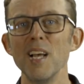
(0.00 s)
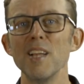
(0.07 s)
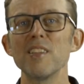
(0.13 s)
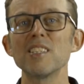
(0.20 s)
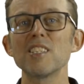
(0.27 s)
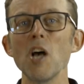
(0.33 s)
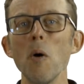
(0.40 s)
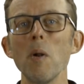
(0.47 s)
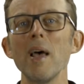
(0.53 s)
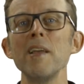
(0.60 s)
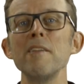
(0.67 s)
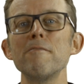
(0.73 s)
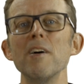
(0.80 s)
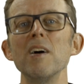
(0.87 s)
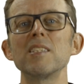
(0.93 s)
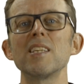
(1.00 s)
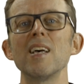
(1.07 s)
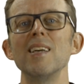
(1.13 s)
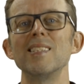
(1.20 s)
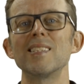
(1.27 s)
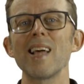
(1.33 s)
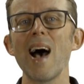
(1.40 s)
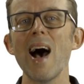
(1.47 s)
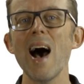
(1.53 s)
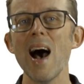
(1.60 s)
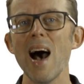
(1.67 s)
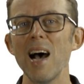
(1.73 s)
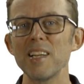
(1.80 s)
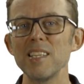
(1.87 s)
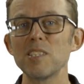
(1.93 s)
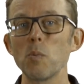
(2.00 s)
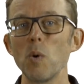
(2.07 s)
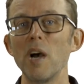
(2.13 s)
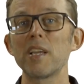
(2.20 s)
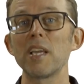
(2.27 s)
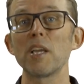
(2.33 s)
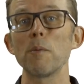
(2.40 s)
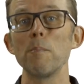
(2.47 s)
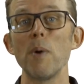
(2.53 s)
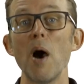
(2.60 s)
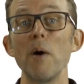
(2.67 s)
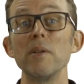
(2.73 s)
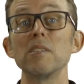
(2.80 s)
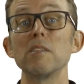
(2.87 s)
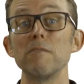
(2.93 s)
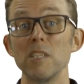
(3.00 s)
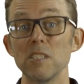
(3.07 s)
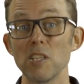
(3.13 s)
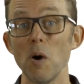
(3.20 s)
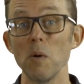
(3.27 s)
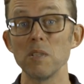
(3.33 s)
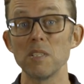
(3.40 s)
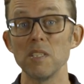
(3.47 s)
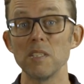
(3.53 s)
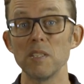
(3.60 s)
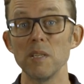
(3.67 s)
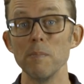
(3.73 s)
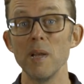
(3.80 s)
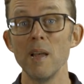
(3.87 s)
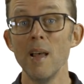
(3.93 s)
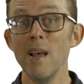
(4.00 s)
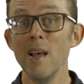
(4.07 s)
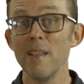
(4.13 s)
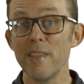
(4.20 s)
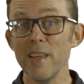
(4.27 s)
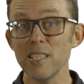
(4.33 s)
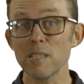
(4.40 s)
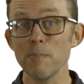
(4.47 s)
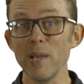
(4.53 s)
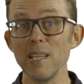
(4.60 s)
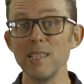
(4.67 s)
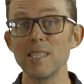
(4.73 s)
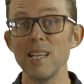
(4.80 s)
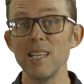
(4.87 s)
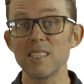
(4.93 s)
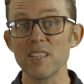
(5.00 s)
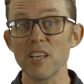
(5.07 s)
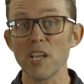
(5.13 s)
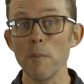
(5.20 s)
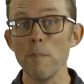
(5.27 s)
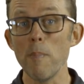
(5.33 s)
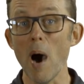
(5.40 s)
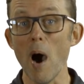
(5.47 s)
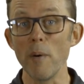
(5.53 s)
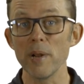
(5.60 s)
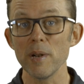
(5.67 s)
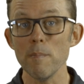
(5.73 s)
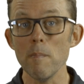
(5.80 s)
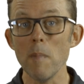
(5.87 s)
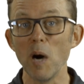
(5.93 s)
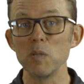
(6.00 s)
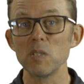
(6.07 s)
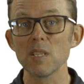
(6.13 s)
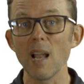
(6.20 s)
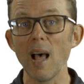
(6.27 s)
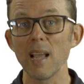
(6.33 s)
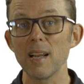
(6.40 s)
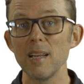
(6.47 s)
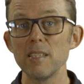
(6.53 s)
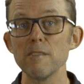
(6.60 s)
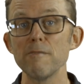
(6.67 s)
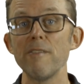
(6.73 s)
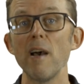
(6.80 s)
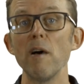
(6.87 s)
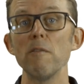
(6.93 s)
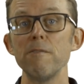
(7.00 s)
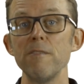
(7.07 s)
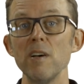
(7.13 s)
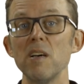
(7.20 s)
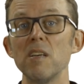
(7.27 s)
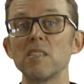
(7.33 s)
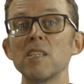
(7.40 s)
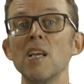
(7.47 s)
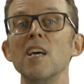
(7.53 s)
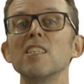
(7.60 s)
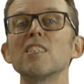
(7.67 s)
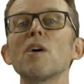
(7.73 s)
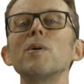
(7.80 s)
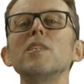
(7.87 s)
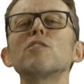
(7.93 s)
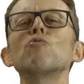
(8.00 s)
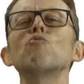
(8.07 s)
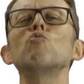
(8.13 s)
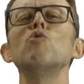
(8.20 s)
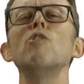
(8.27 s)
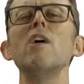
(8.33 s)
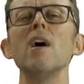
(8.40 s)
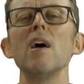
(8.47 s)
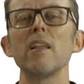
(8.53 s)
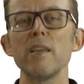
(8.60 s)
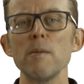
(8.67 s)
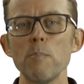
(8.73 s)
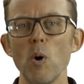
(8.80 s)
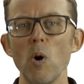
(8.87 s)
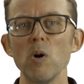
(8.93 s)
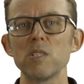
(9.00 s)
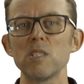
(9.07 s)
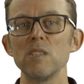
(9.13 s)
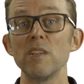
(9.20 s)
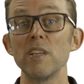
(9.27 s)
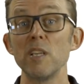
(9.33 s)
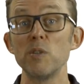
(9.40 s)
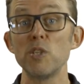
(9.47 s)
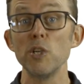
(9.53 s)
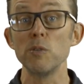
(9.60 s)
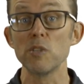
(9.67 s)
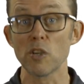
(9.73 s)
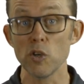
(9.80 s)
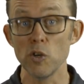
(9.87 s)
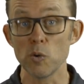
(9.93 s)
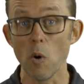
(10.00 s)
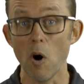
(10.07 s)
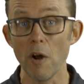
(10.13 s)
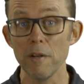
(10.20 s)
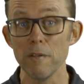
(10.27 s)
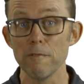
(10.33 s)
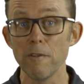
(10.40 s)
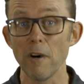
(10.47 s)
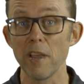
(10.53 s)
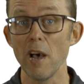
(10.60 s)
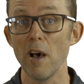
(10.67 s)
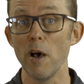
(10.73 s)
The solar inverter is the hardest working component of your solar system. This means it's the component most likely to fail first, so it's really important that you choose a good one for your